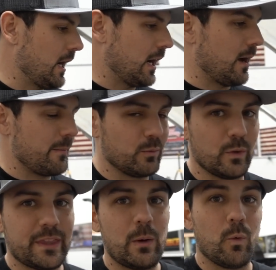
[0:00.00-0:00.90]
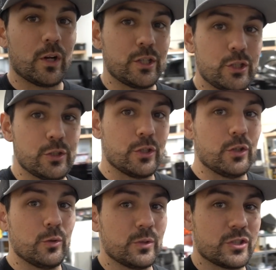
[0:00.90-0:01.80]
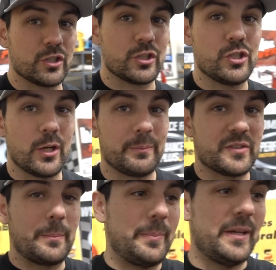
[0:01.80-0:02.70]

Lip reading: and what they wanted you to do was just jump some